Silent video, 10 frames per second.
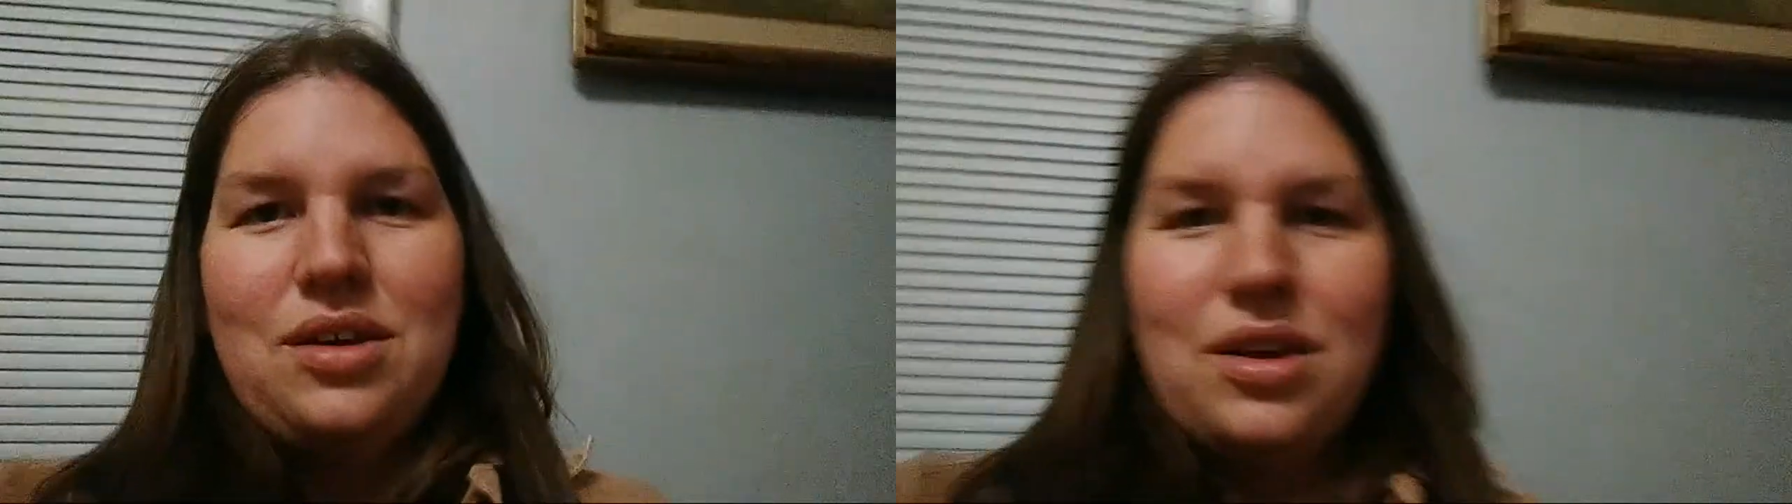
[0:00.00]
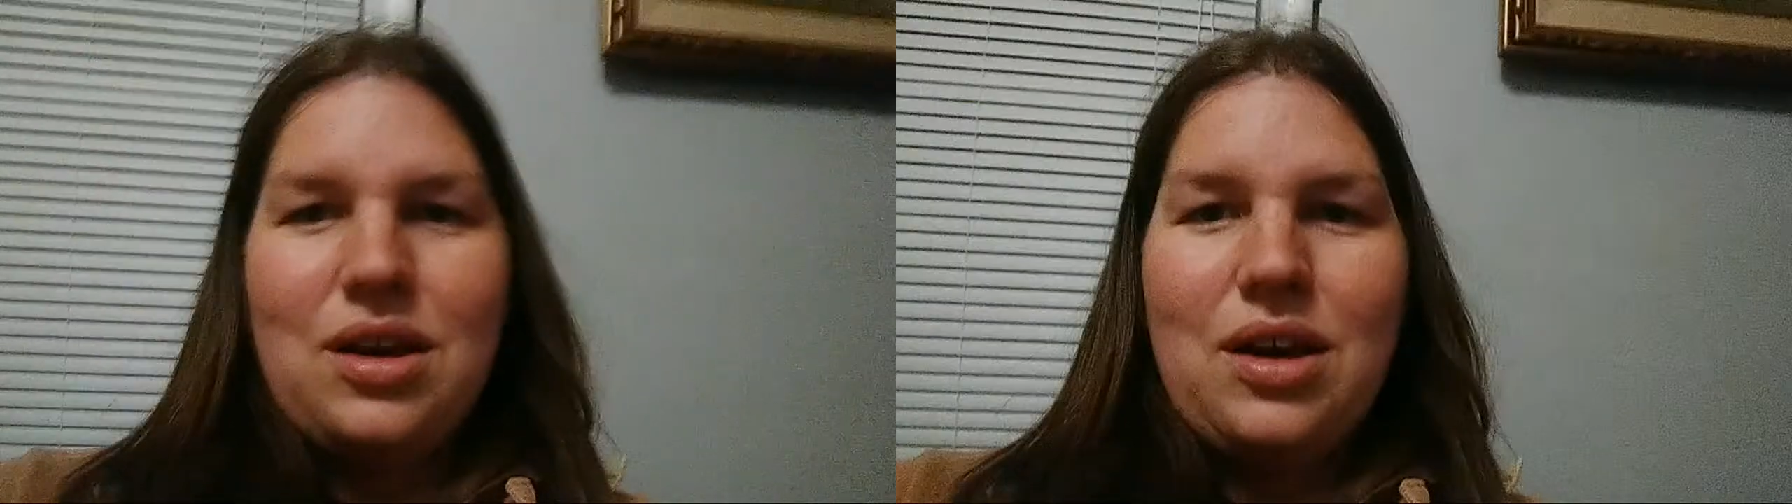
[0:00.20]

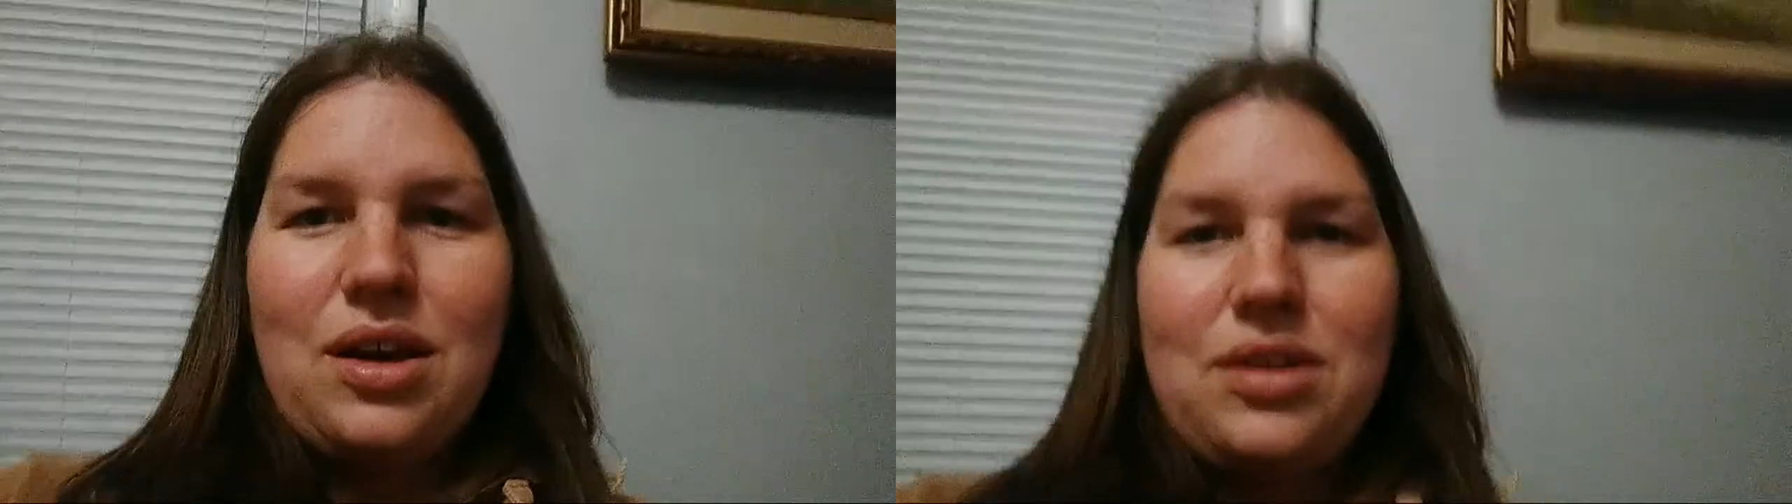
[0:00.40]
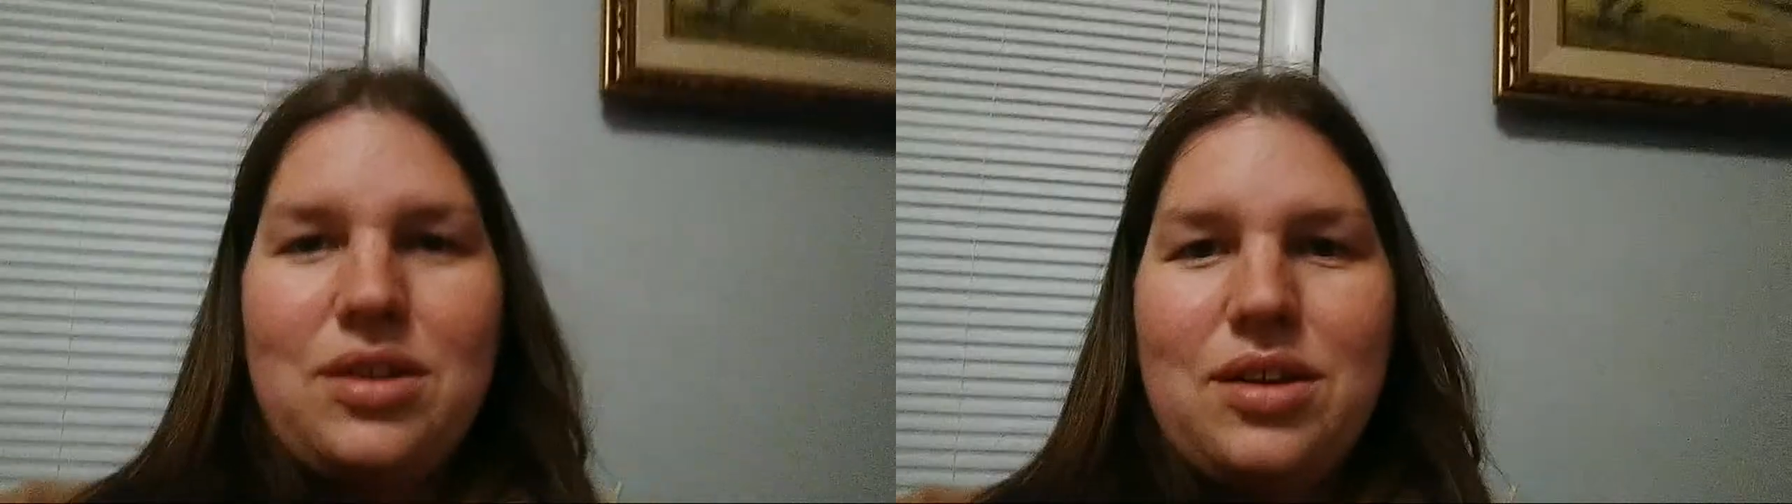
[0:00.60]
Yeah,
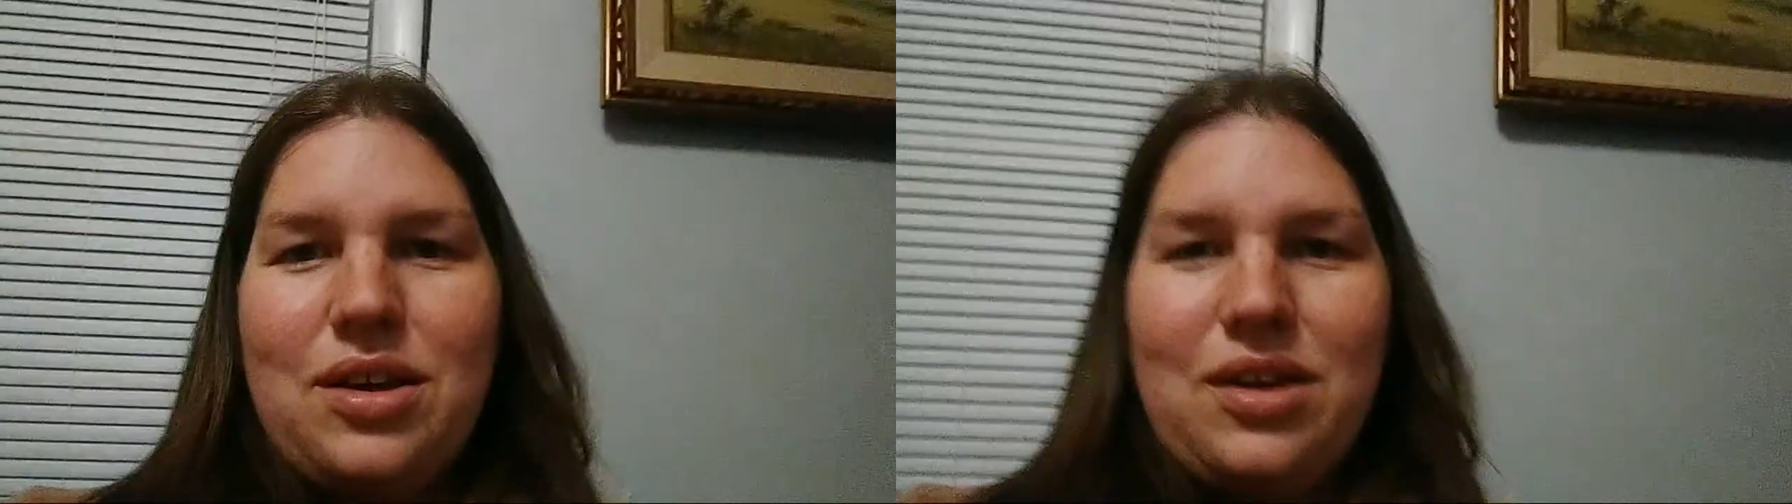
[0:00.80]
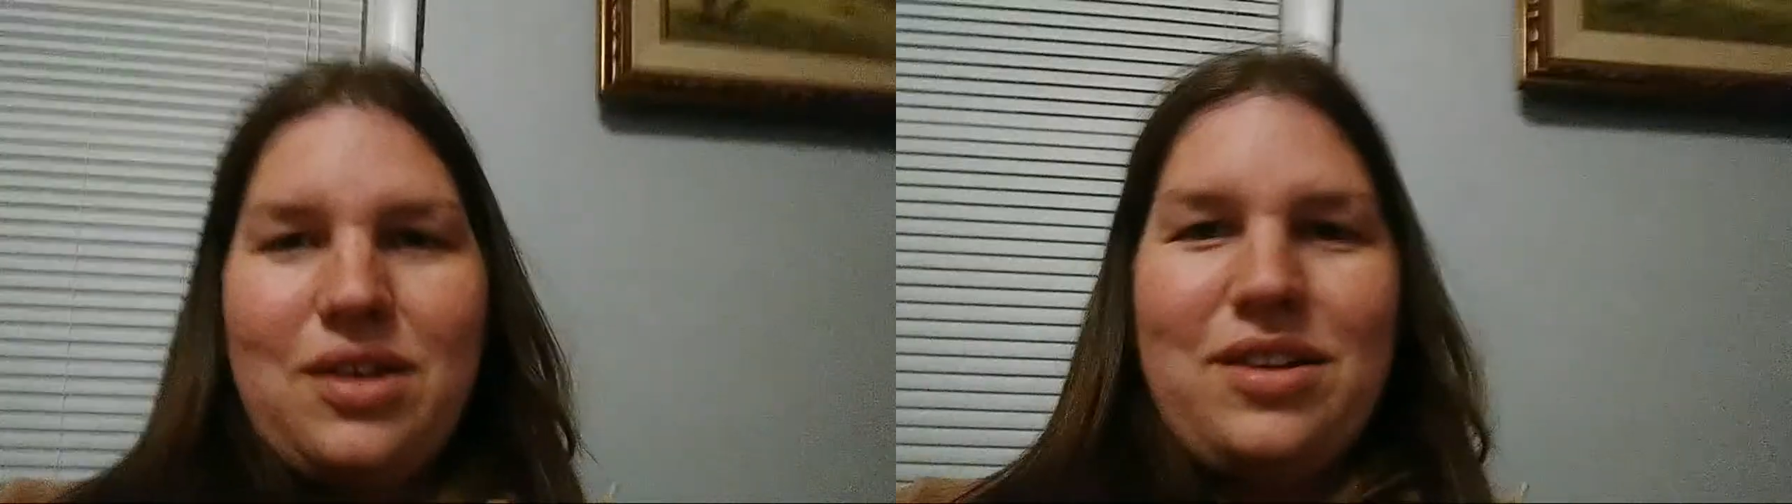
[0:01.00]
it's
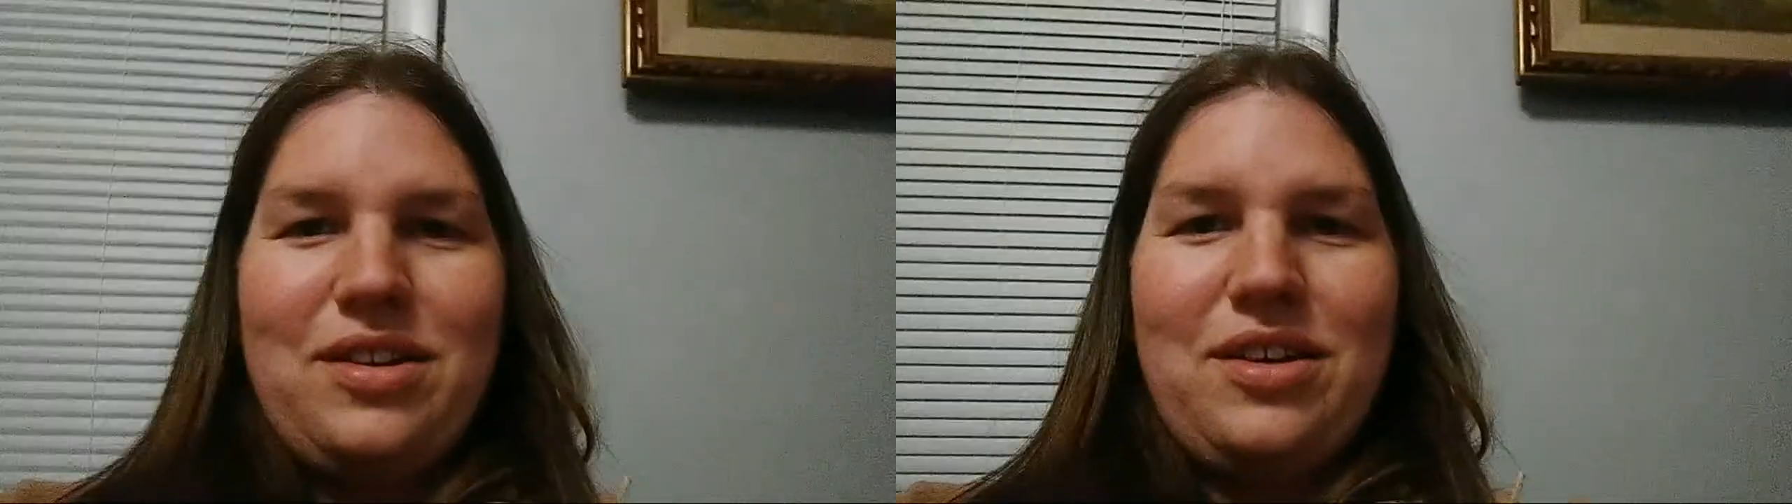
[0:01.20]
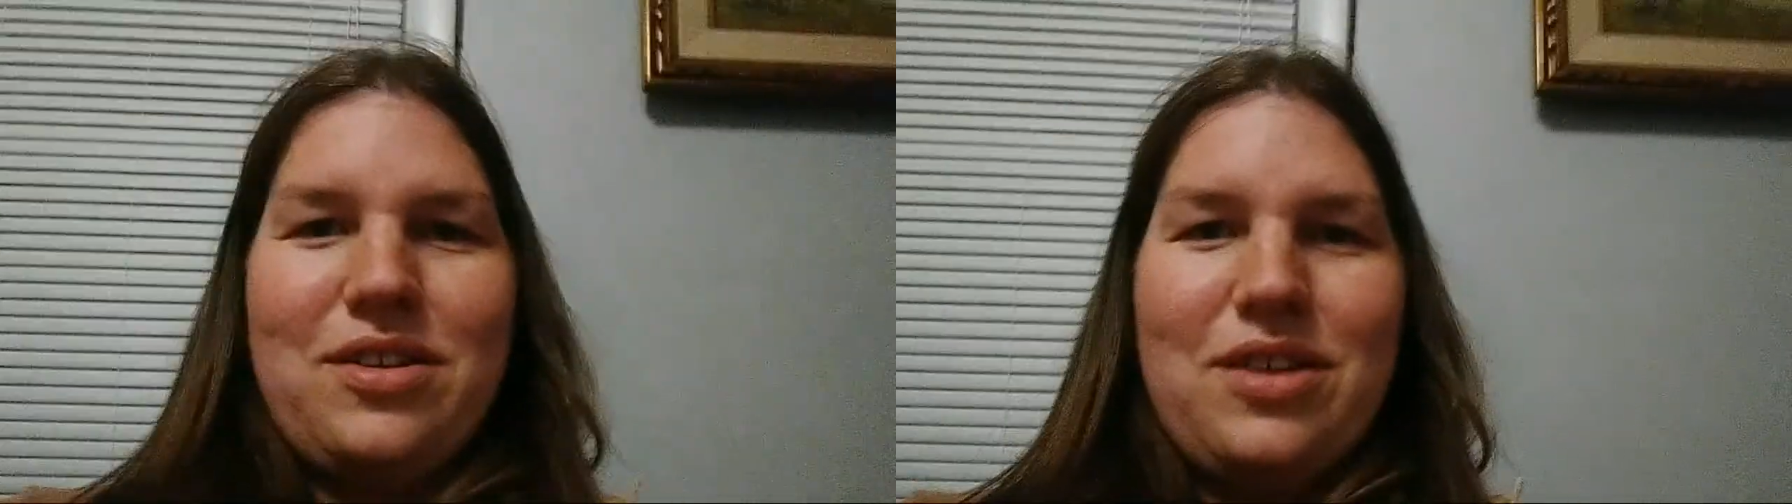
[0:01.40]

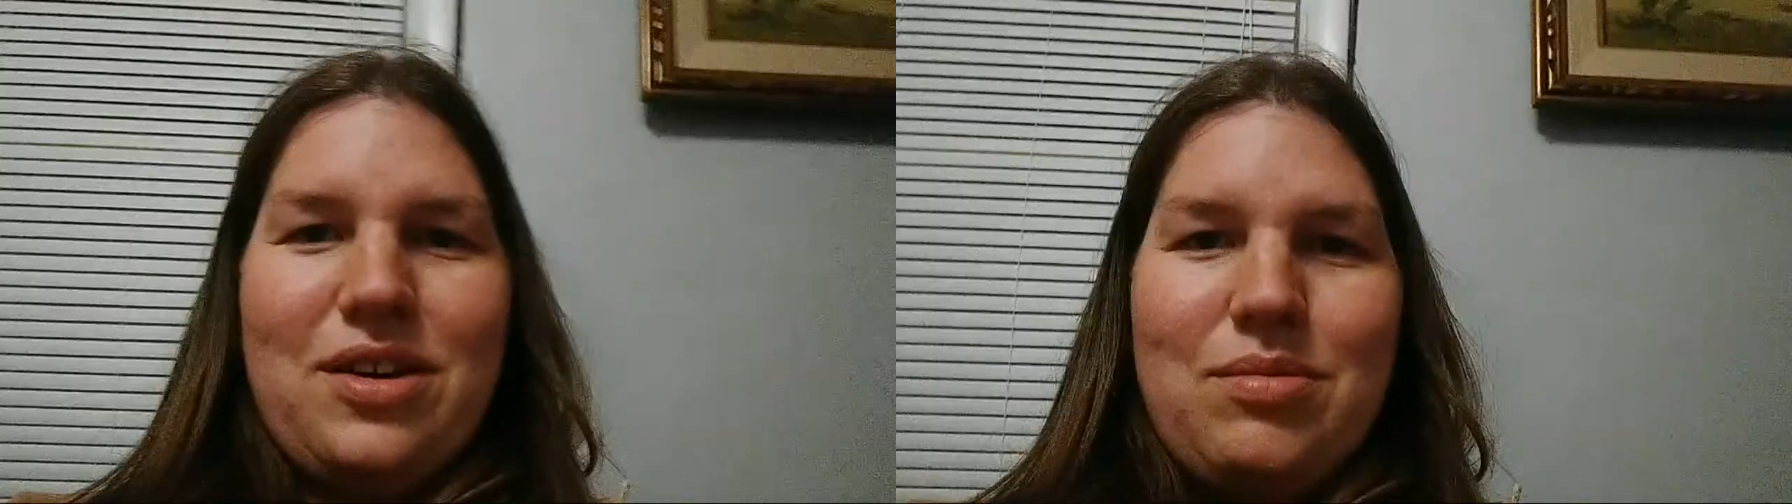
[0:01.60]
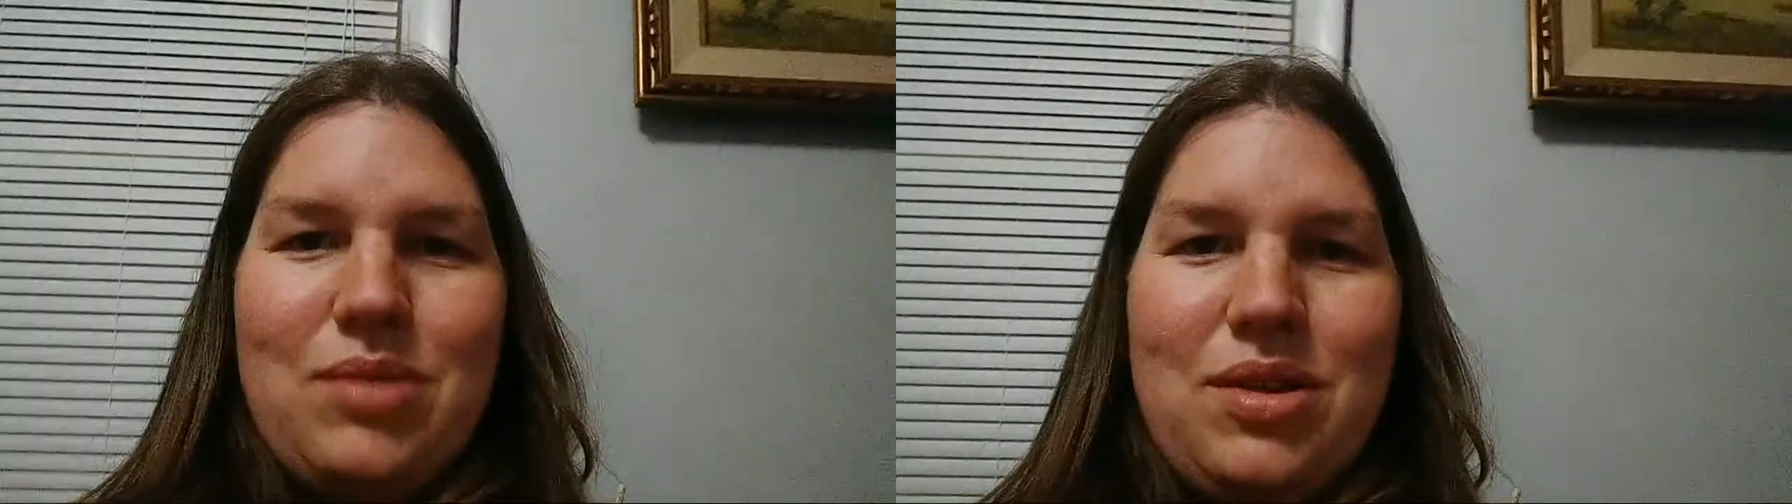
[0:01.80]
dinner time.